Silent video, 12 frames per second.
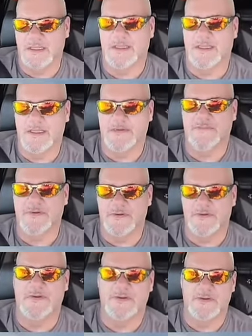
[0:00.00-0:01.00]
If
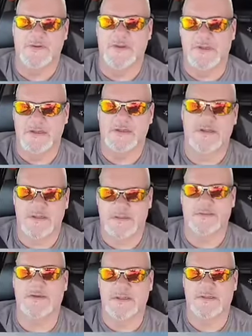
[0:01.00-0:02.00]
you're
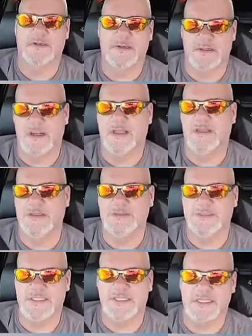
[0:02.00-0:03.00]

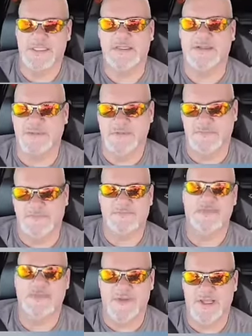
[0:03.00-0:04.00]
non-CDL,
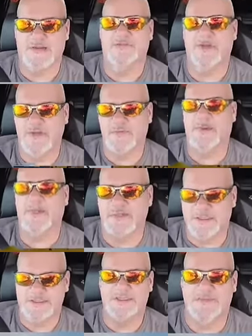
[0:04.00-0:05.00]
you have to go by the
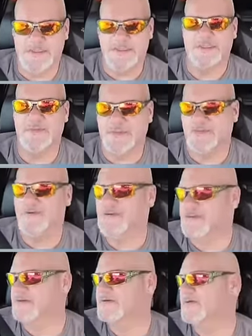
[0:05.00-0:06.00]
GVWR of
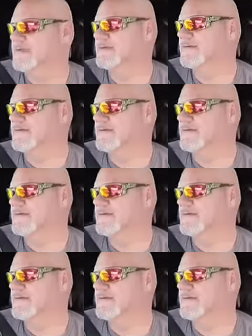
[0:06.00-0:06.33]
the truck.